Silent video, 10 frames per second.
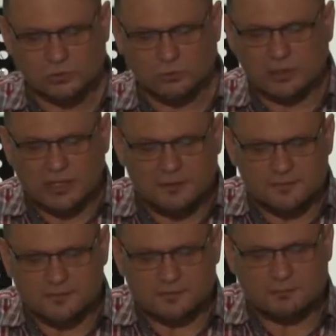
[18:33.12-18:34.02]
what
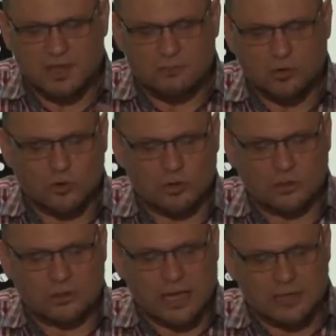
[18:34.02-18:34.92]
gives me
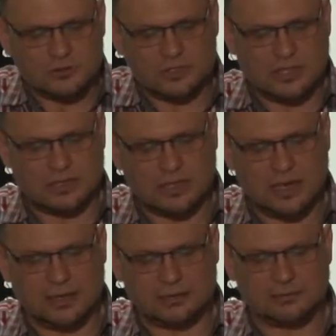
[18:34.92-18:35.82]
more energy than
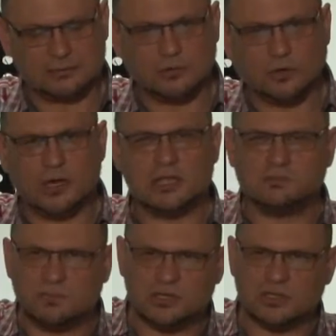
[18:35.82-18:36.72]
God or
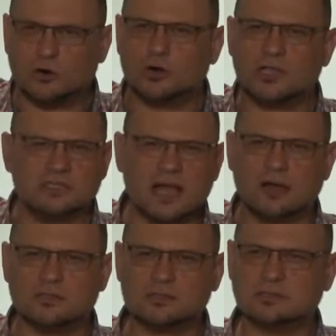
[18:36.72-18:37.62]
his mission or his
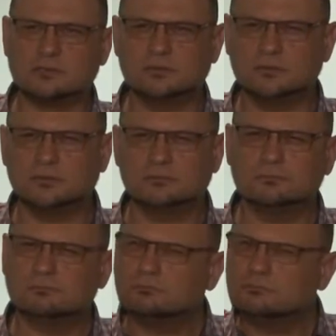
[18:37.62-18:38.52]
house?
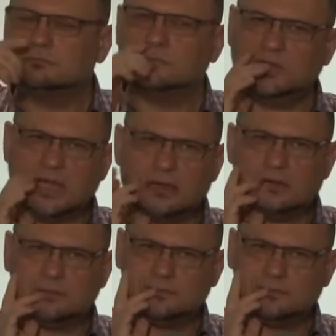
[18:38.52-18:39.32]
Think.